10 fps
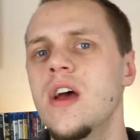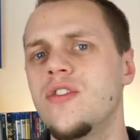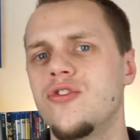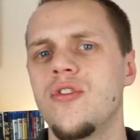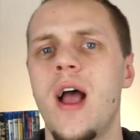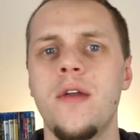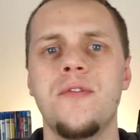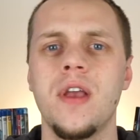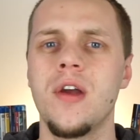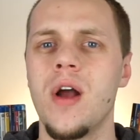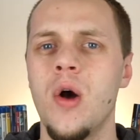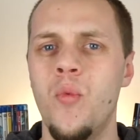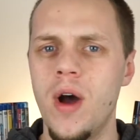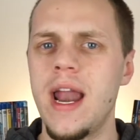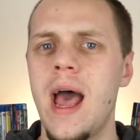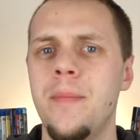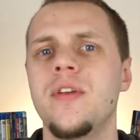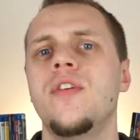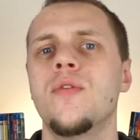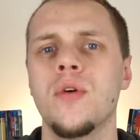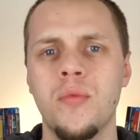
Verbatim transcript: to try and figure out what happened to her,